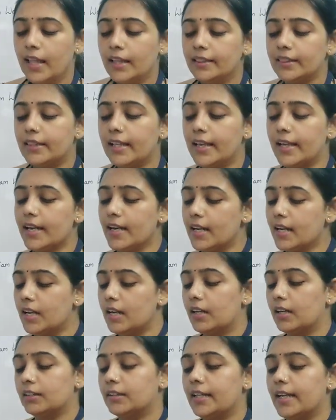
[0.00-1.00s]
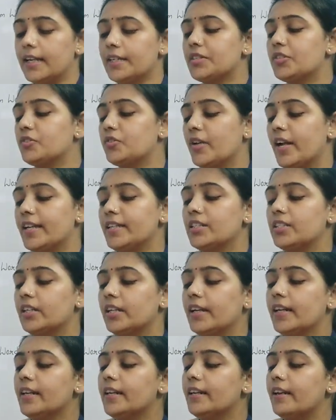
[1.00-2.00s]
They
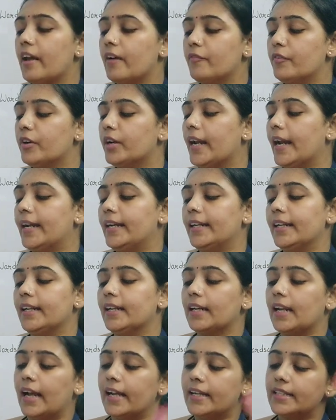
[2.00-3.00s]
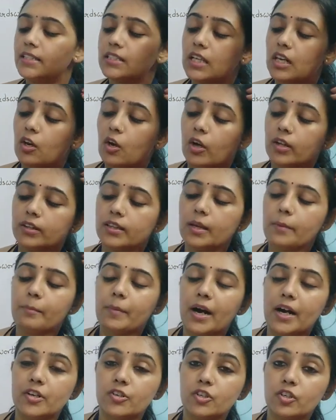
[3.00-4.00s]
stretched in never-ending lines along the
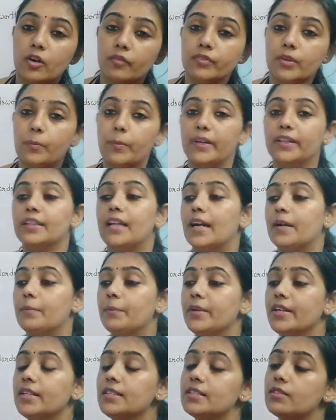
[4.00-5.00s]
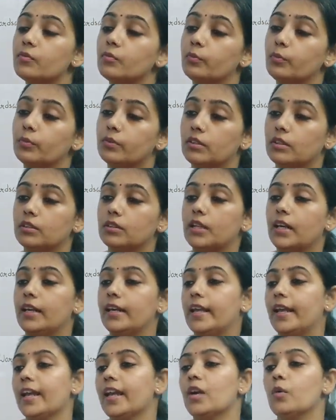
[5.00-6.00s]
margin of the bay. That means the
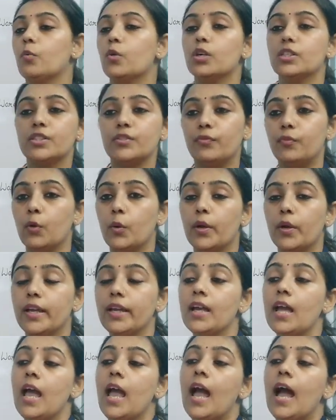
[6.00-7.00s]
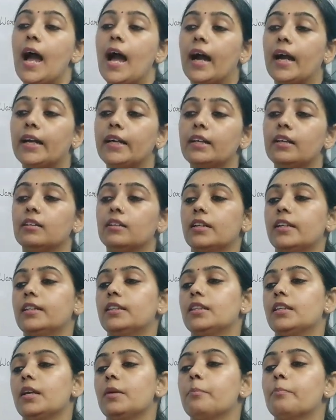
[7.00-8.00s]
lake was flowing, and
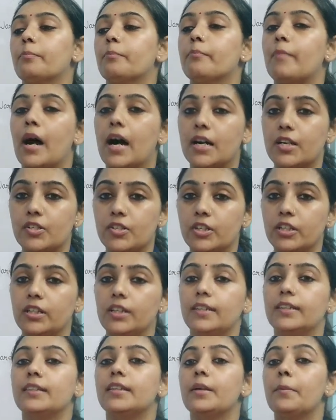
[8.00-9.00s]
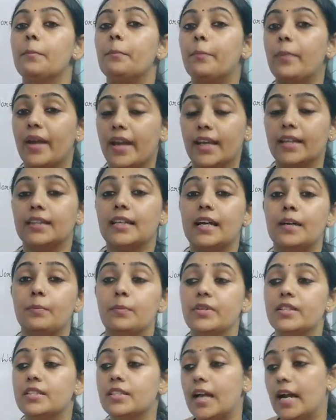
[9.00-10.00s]
in the margin, in the bay, that
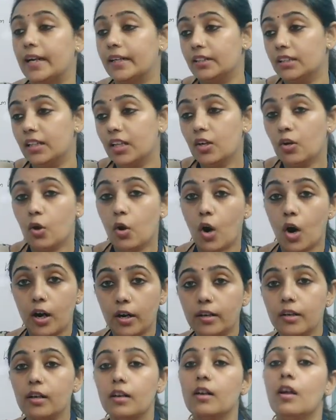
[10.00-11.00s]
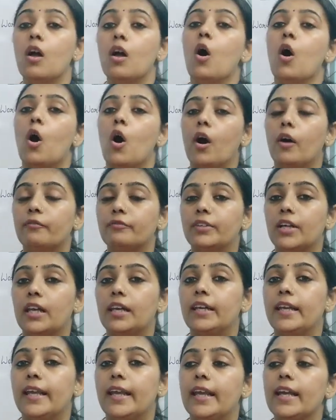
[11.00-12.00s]
means at the corner of the
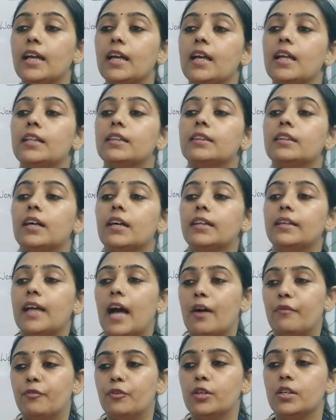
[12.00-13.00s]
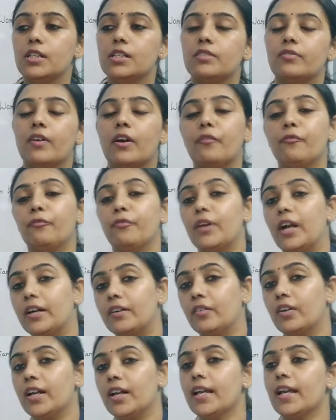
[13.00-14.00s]
lake, the daffodils were
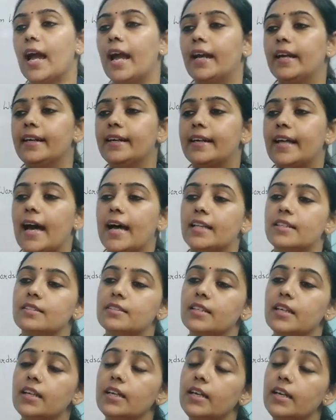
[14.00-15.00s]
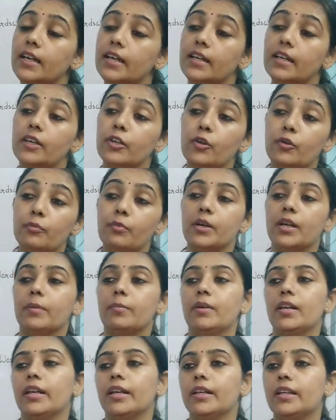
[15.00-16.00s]
fluttering and dancing,
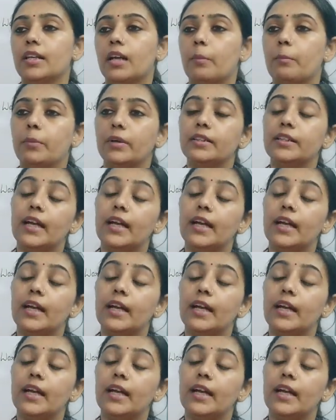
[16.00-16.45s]
innumerable in number.